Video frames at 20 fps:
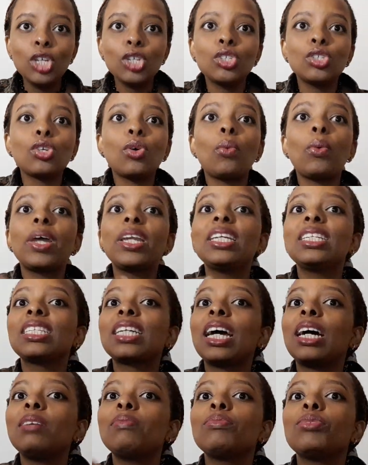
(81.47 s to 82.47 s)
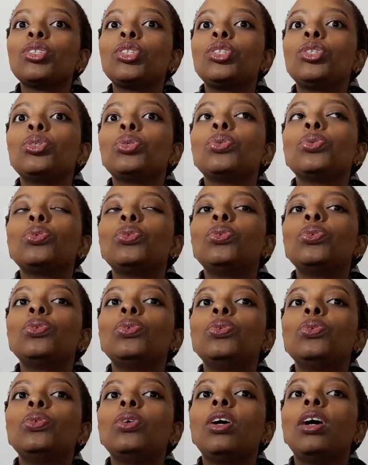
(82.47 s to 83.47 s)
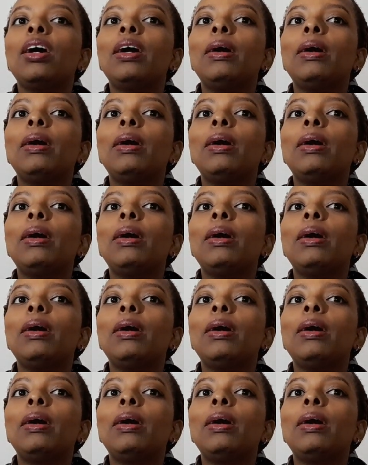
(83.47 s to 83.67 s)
So when it comes to